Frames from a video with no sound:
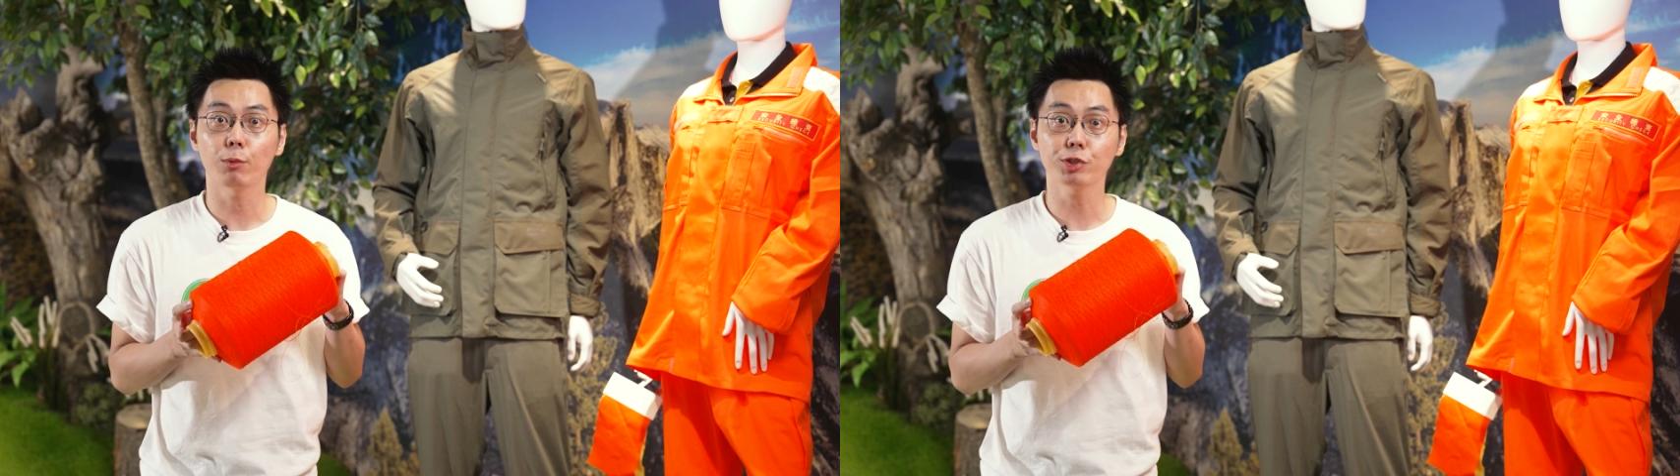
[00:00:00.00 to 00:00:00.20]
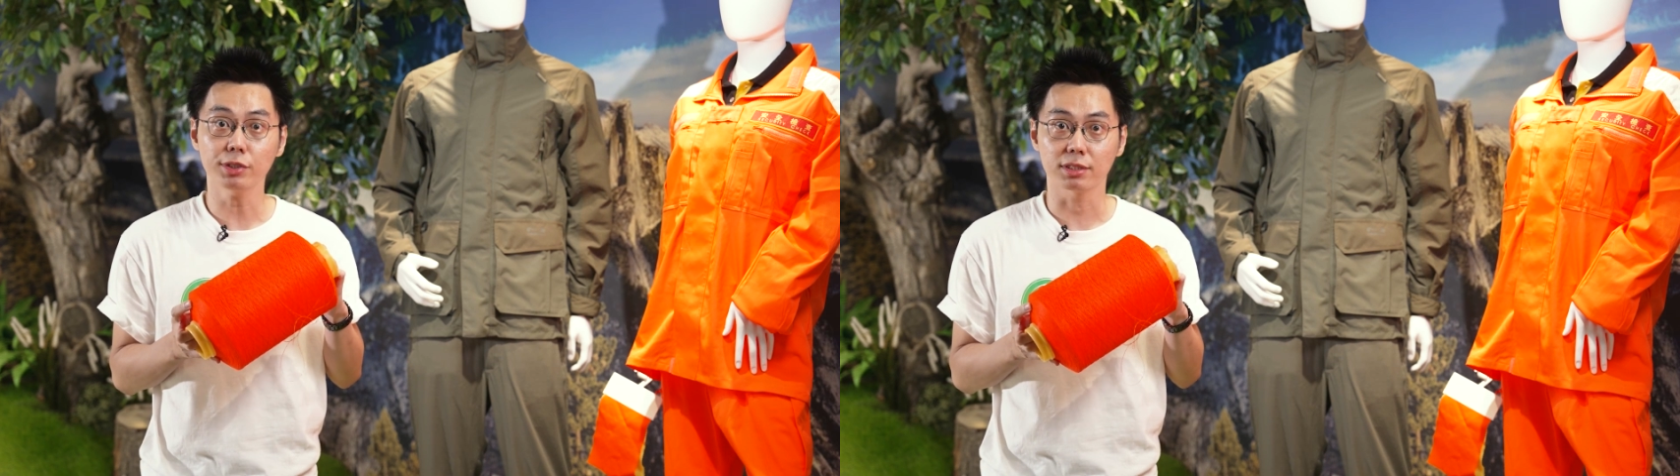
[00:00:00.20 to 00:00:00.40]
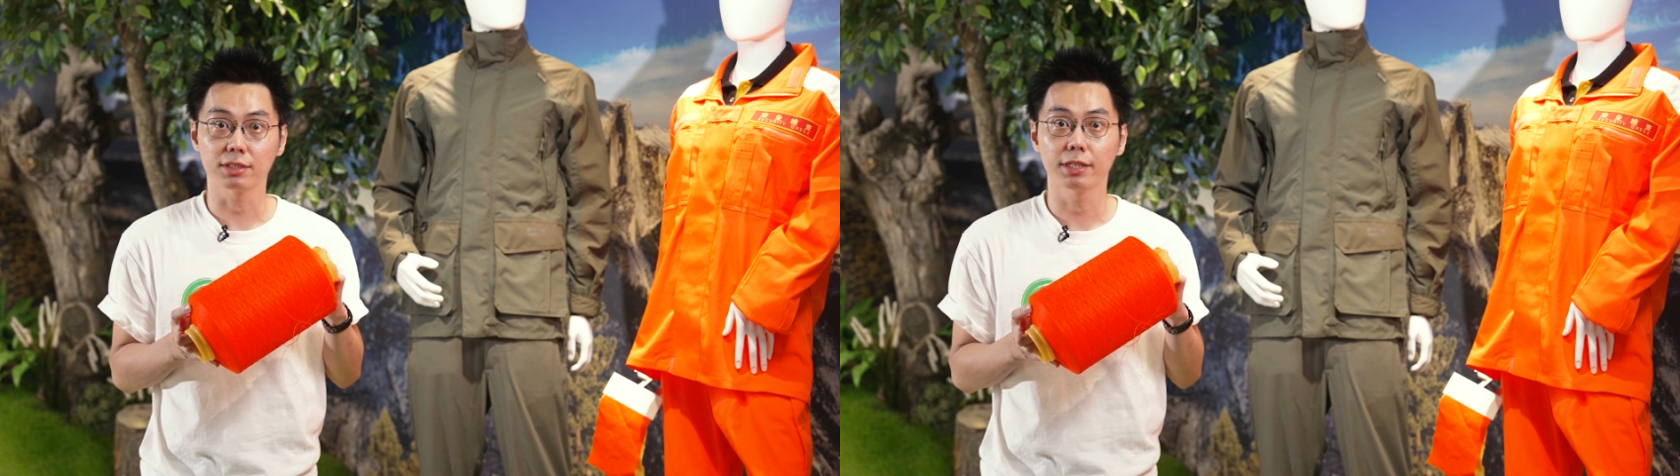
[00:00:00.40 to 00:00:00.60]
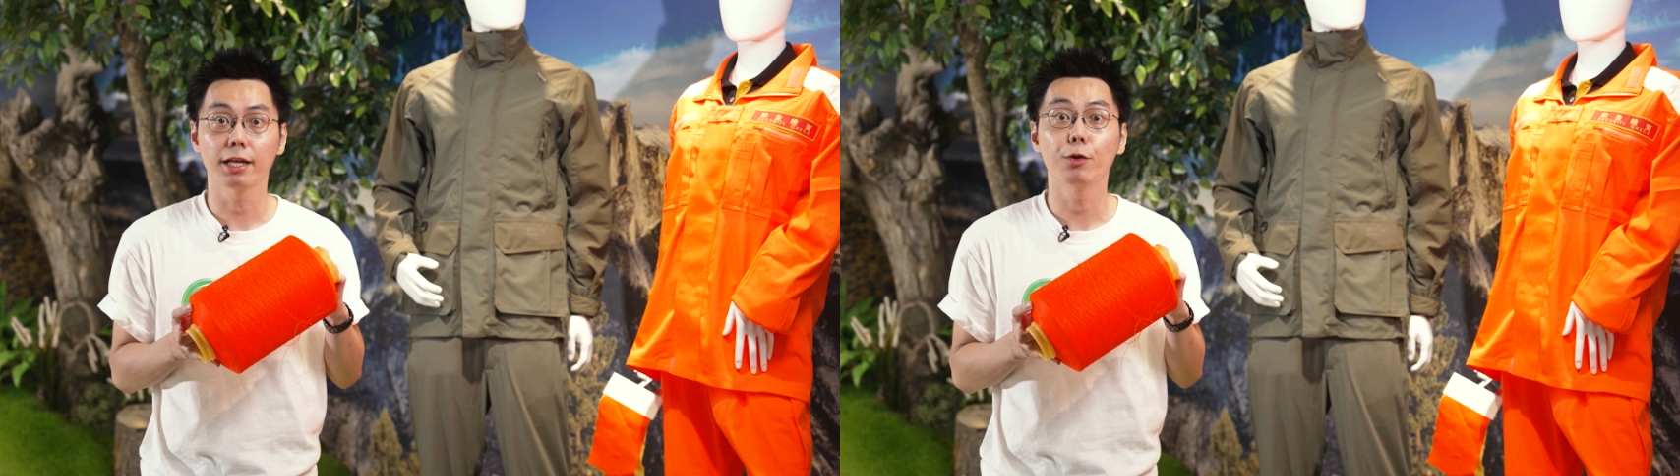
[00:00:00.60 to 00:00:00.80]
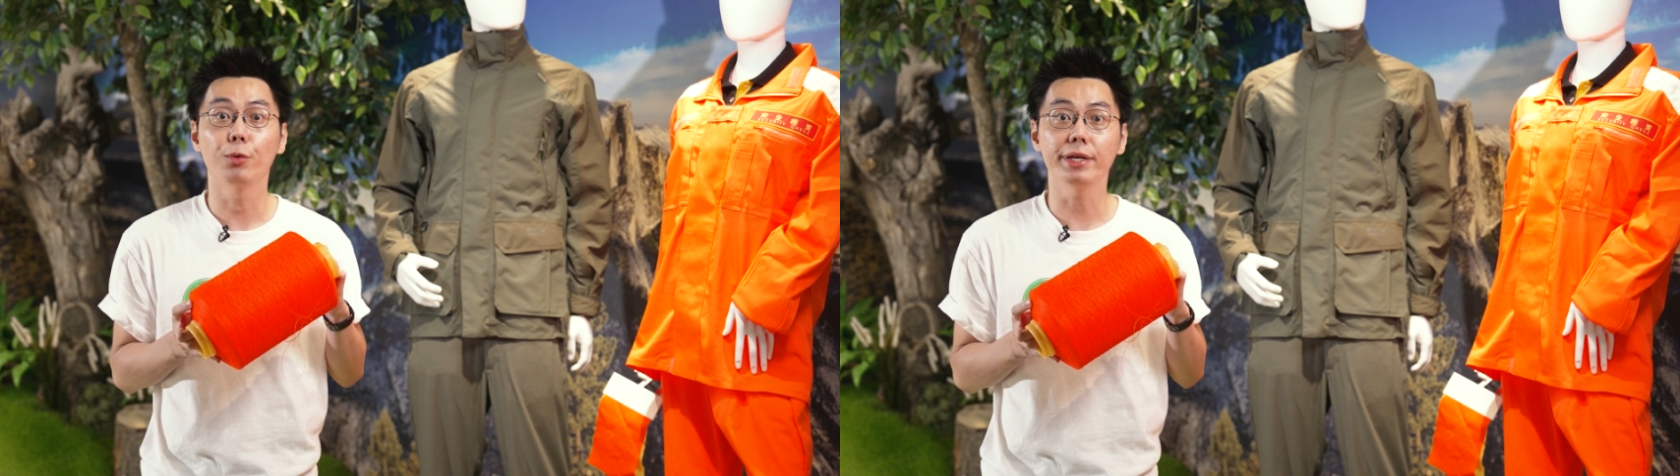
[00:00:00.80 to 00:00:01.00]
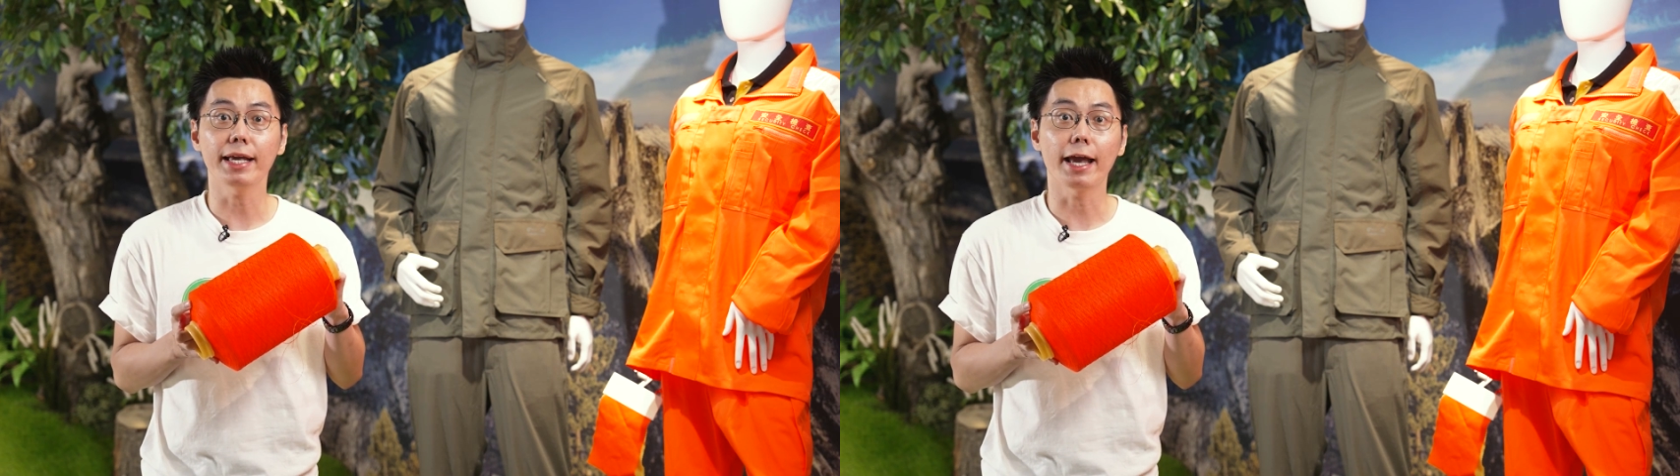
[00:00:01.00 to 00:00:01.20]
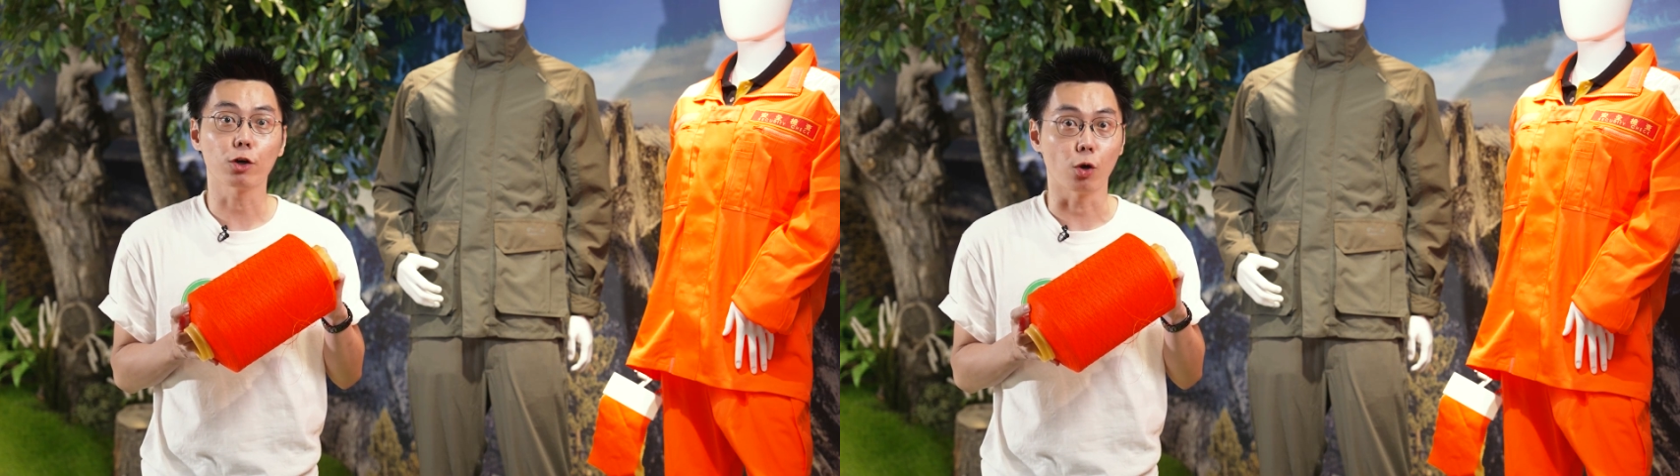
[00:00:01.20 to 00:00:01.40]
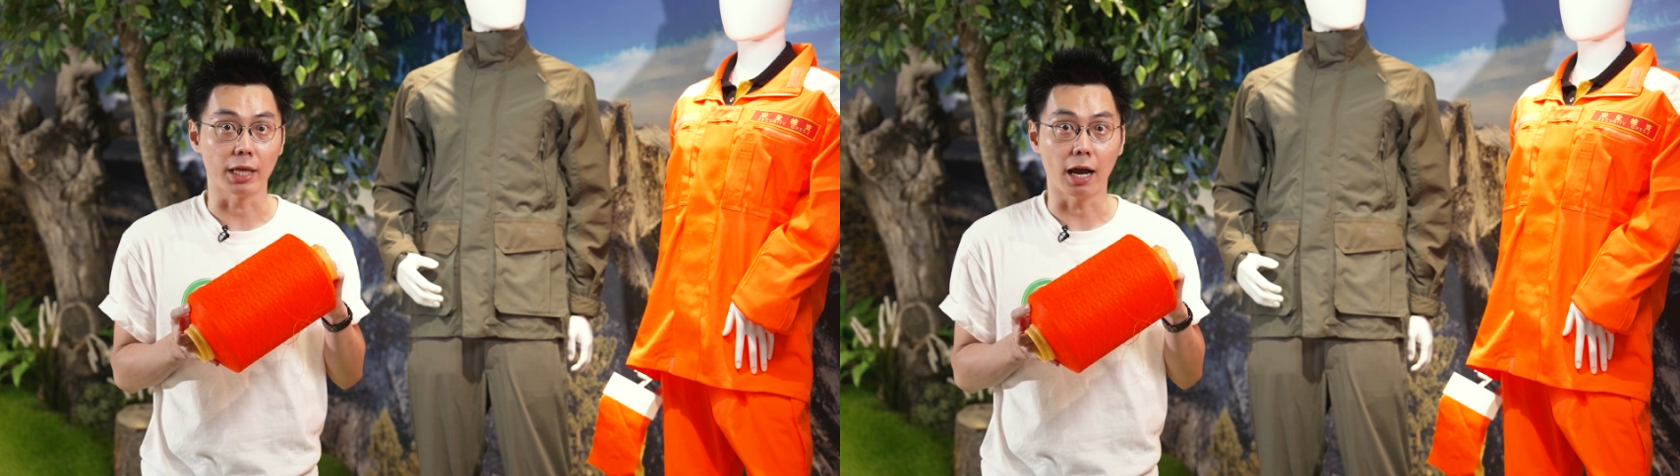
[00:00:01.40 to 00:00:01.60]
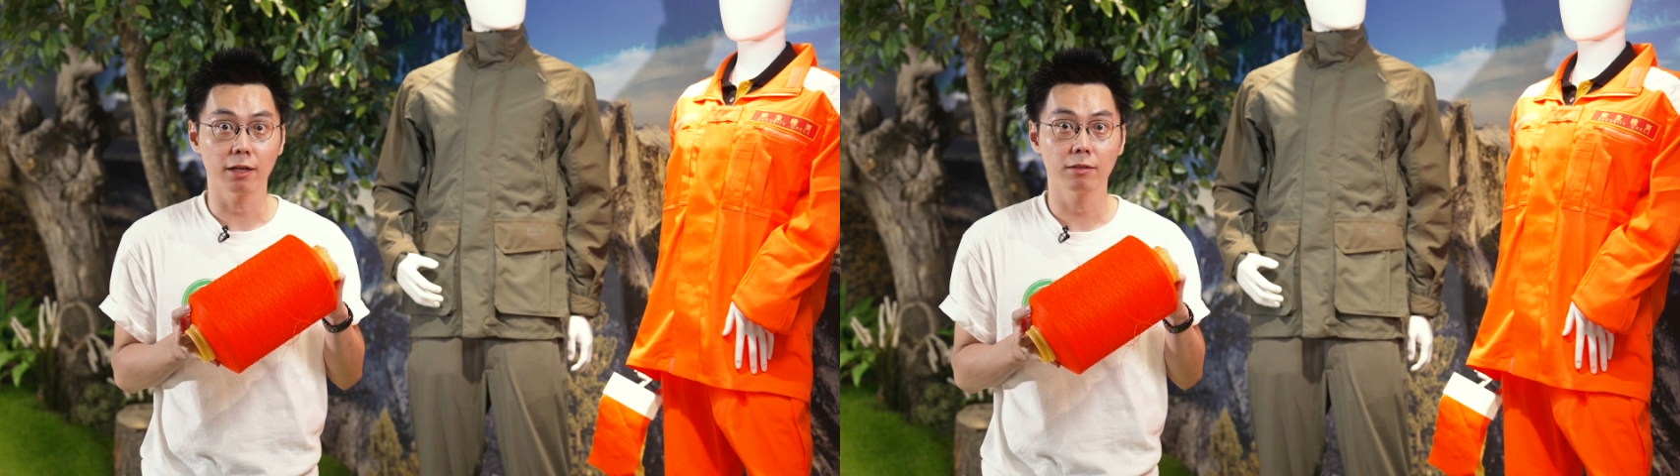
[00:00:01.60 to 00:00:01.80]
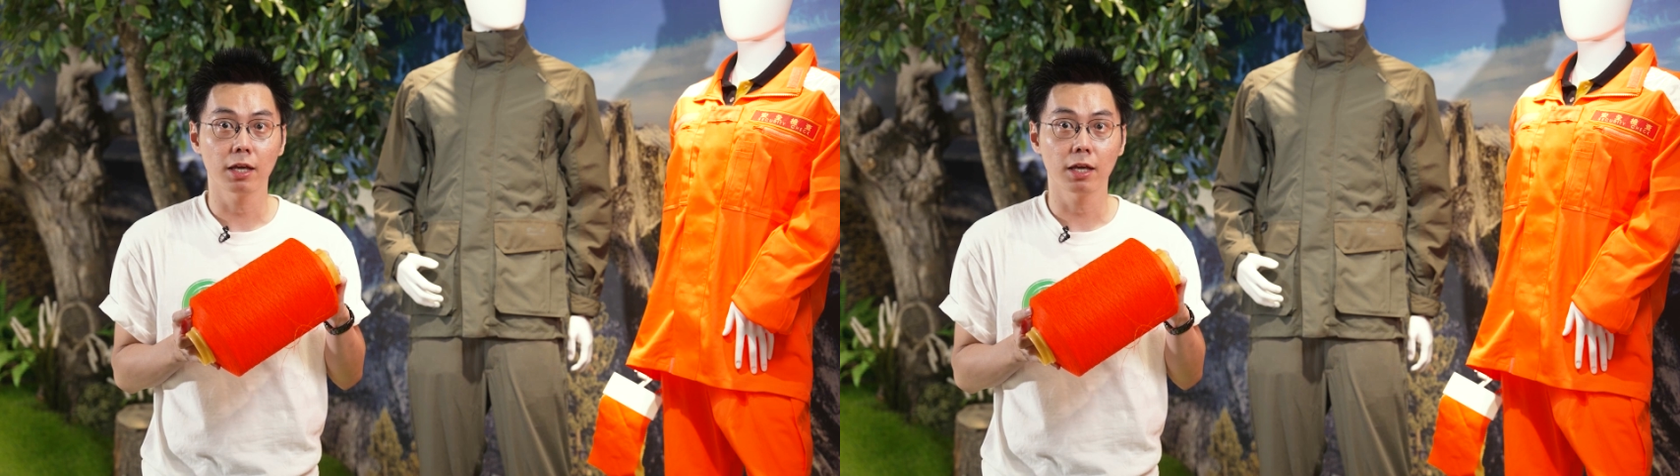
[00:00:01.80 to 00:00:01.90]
versions, Re-Ecoya.